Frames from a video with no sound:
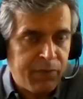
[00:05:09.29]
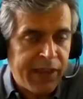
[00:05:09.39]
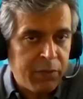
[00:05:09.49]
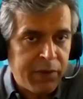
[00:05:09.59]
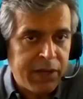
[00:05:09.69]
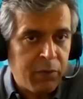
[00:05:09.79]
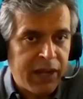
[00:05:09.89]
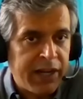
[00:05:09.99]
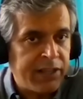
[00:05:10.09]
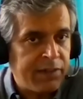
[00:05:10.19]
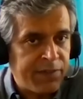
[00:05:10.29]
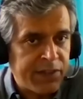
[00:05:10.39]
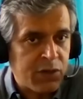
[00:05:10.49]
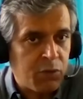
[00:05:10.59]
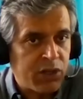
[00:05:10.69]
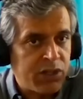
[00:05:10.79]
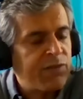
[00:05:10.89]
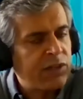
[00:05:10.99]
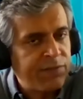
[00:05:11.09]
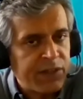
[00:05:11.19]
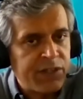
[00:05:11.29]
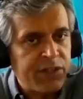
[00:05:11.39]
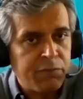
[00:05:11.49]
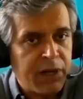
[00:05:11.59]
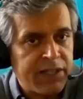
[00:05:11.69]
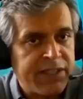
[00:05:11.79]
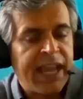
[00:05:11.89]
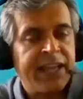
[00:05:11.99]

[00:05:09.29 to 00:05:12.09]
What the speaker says: Very, very well in the first quarter for the first 2 months.